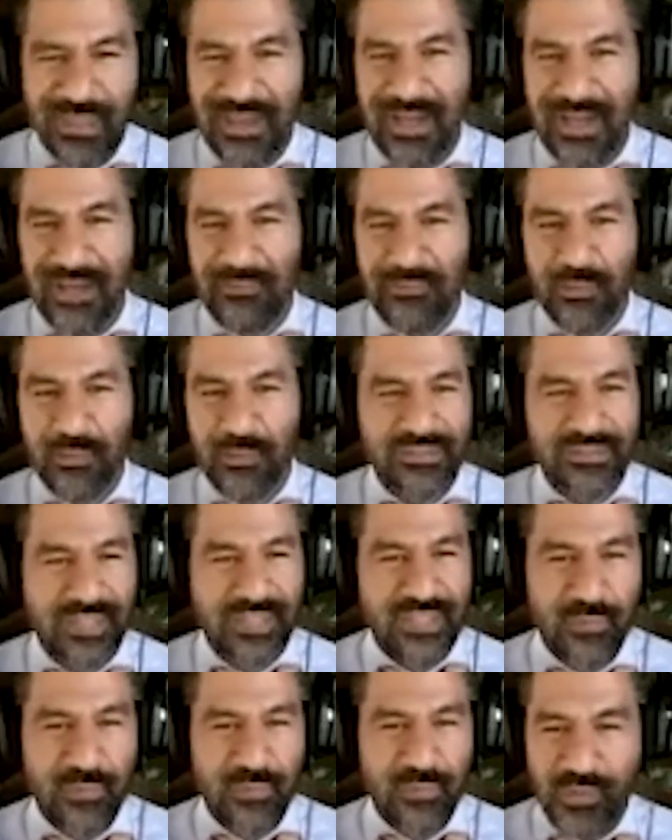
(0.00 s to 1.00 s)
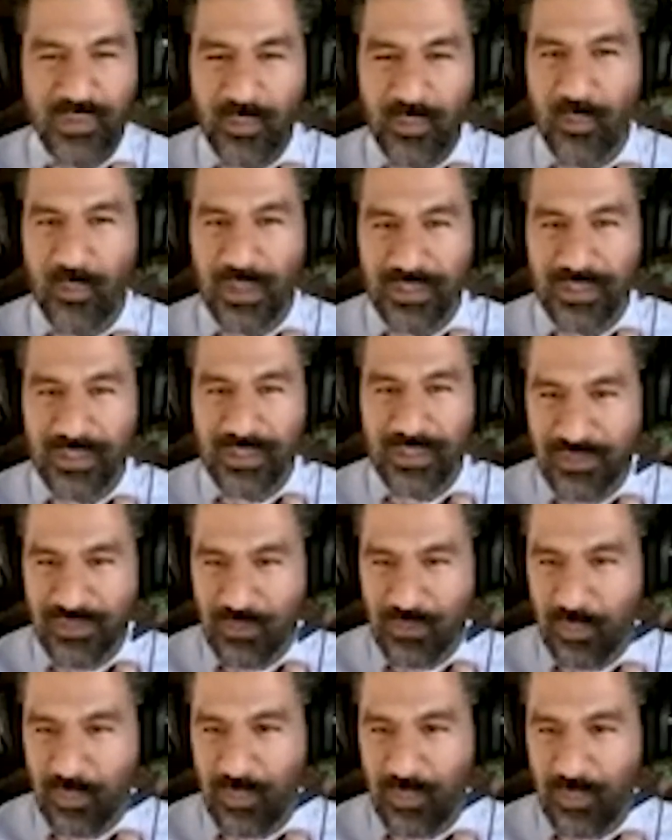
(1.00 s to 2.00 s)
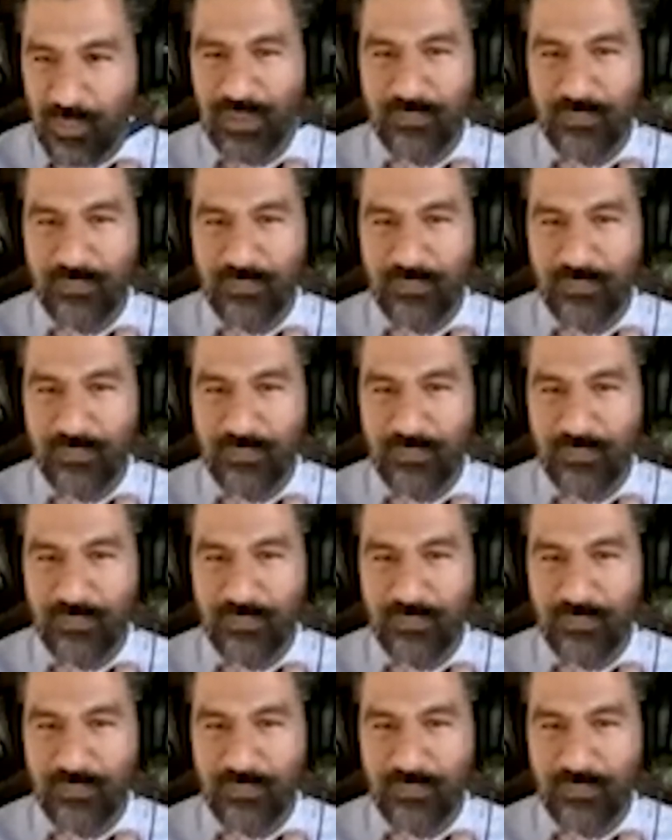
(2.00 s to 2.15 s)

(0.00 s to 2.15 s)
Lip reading: For example, you would walk into the board and